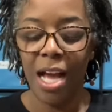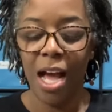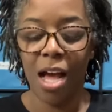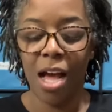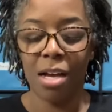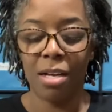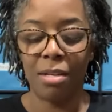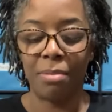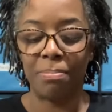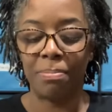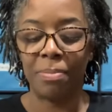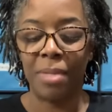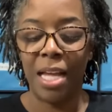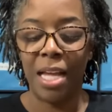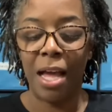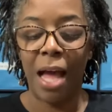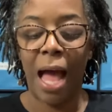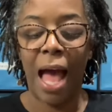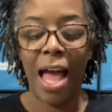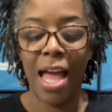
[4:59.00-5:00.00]
Um,
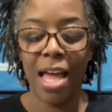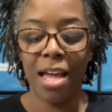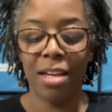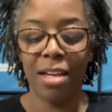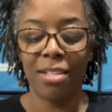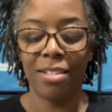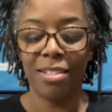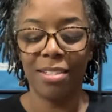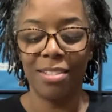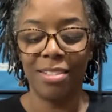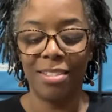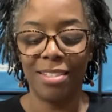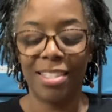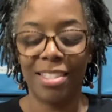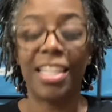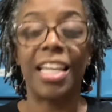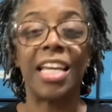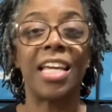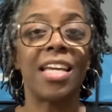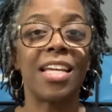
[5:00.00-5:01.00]
Kings, I
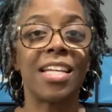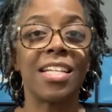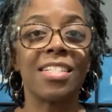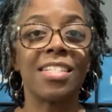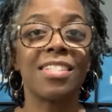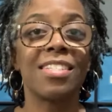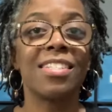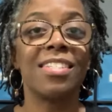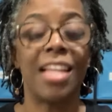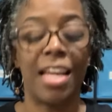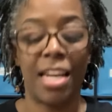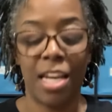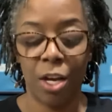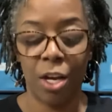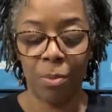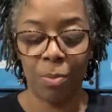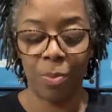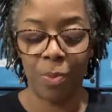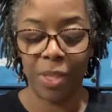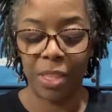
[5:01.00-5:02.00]
kings that
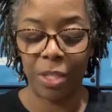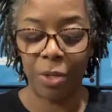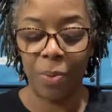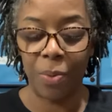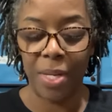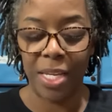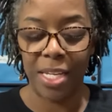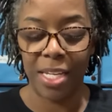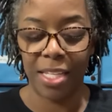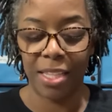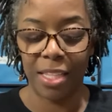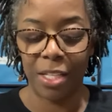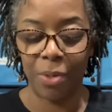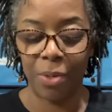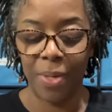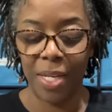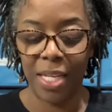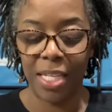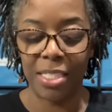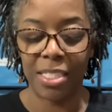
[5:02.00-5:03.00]
help with the queen, get the
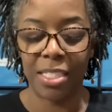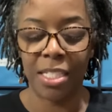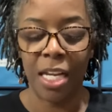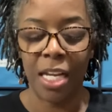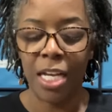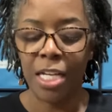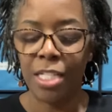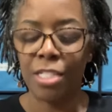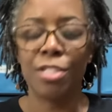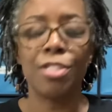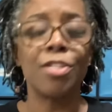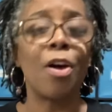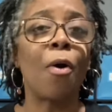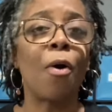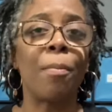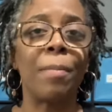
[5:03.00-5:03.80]
queens, so